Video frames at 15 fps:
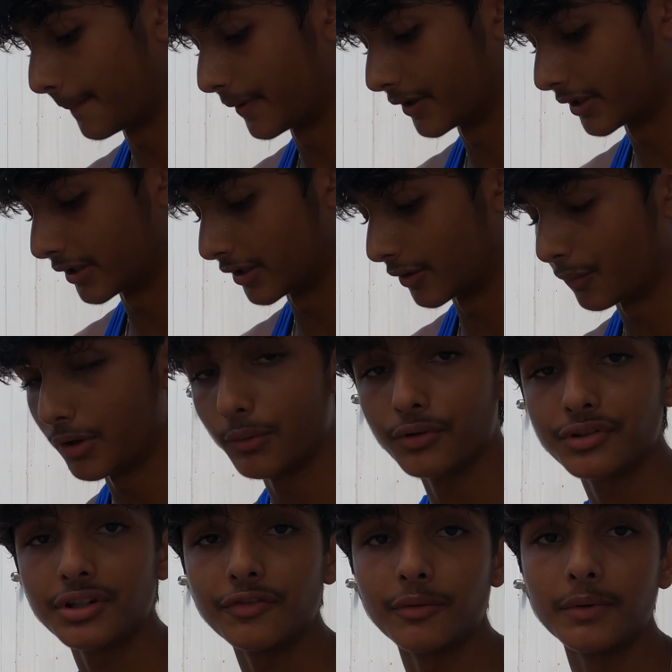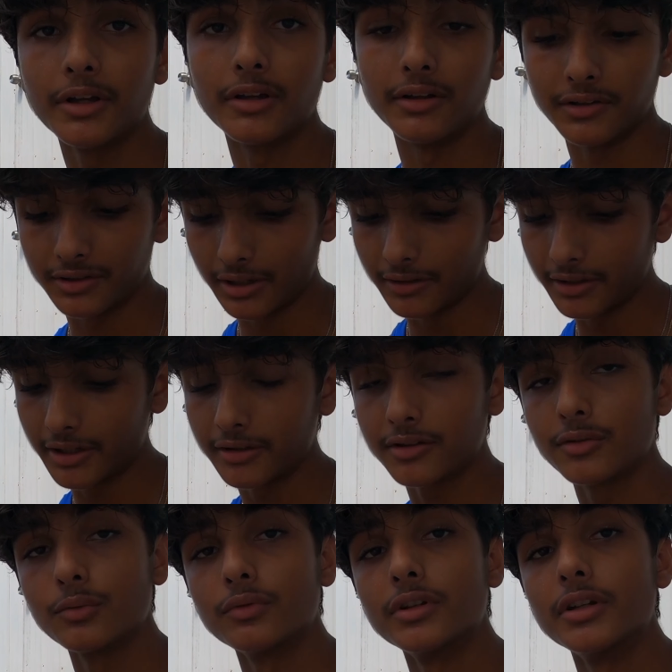but we will see from there. It's time to get
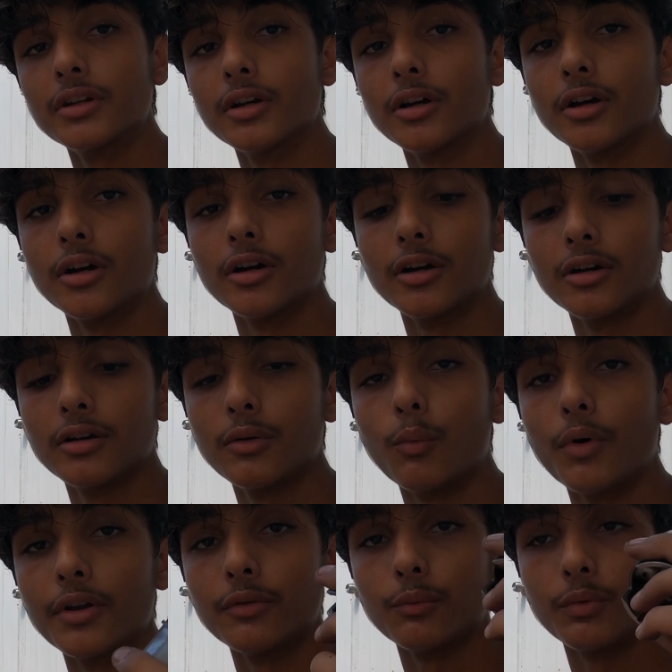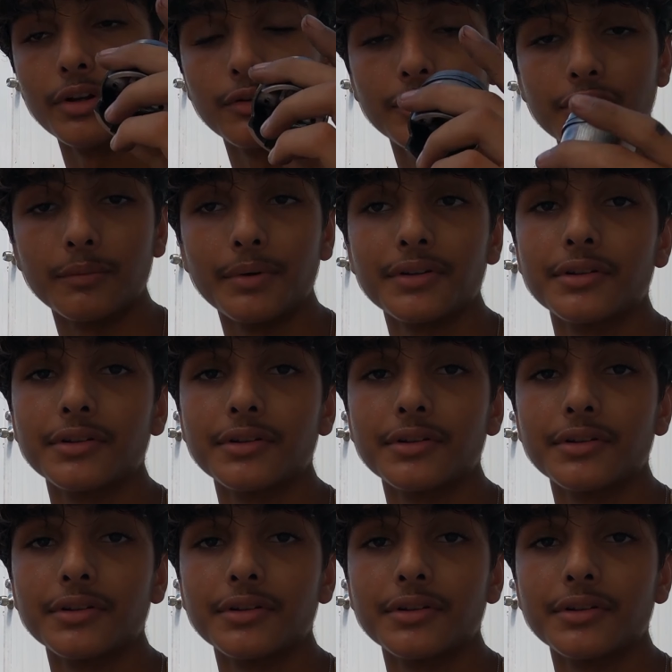to the windowing the